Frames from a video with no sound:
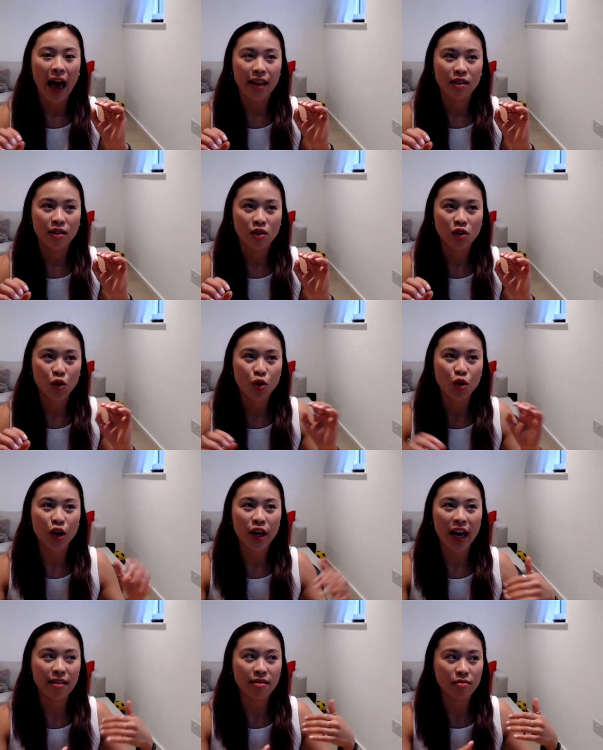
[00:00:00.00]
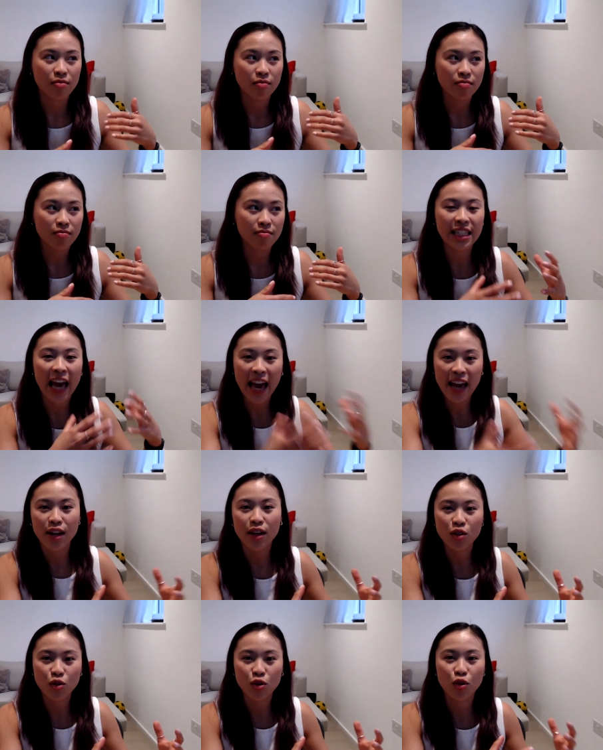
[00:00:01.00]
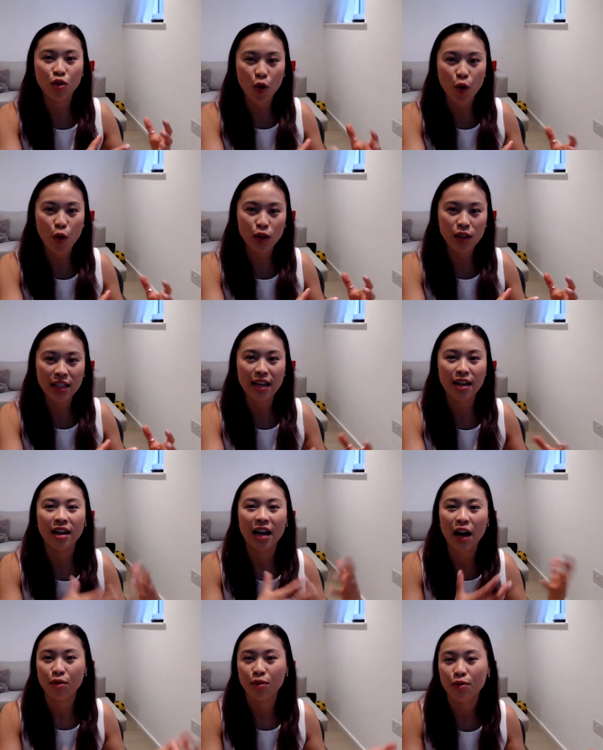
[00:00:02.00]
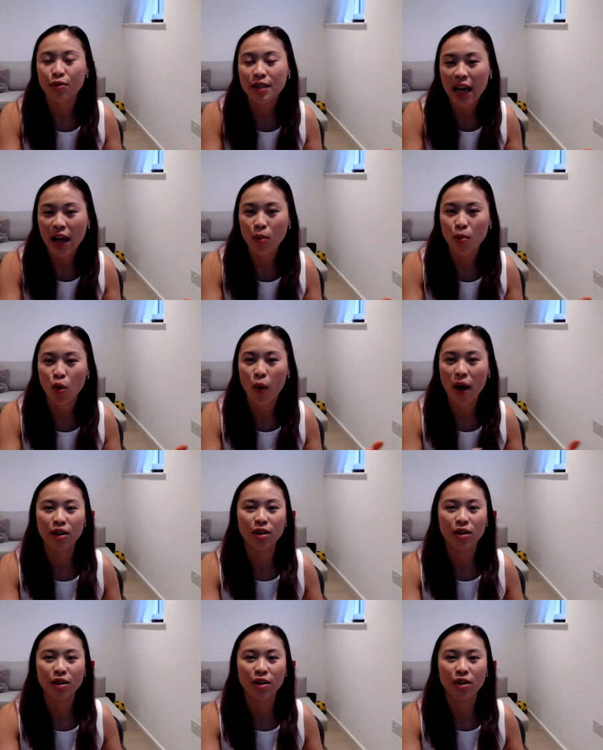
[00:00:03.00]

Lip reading: And so you can cater to those in a kind of scalable way.